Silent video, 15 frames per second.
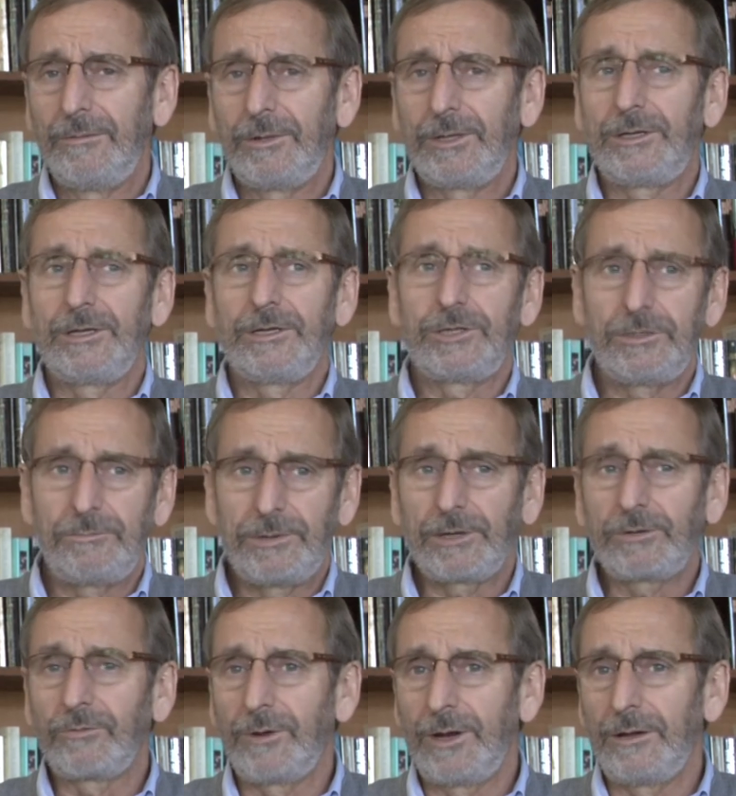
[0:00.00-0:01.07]
But she
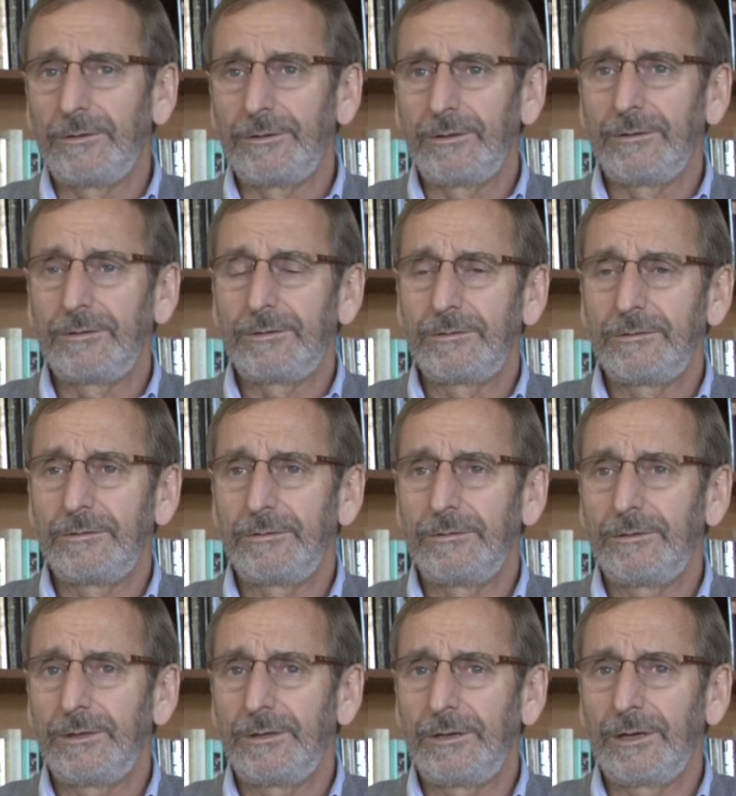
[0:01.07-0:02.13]
picked well. The
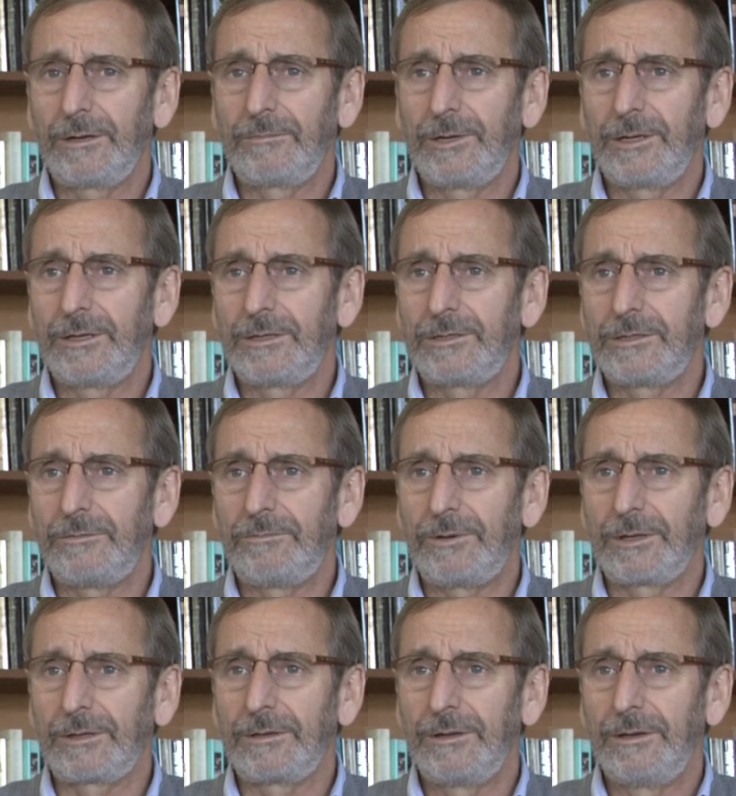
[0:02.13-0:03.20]
two young men that she
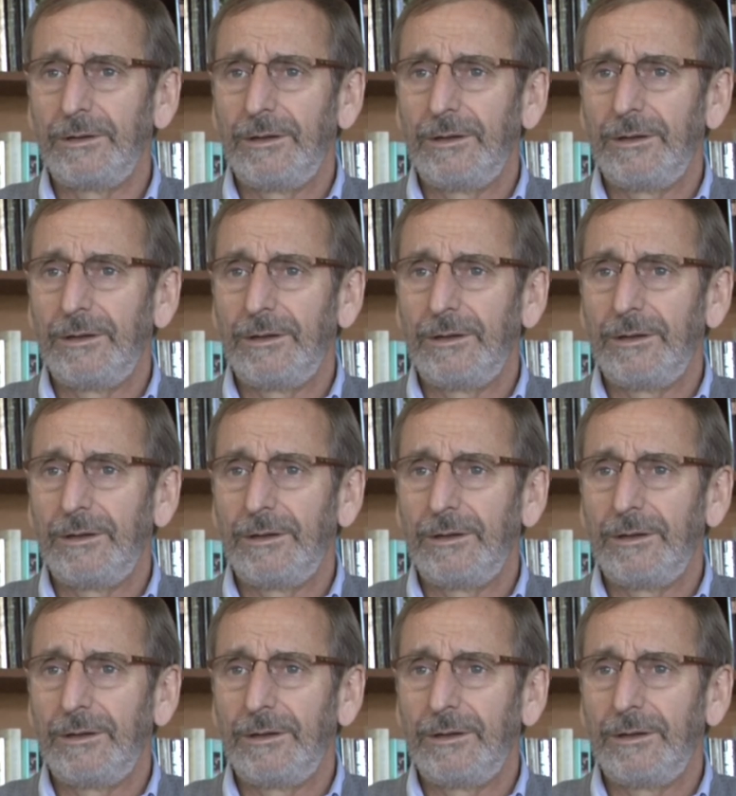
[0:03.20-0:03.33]
picked,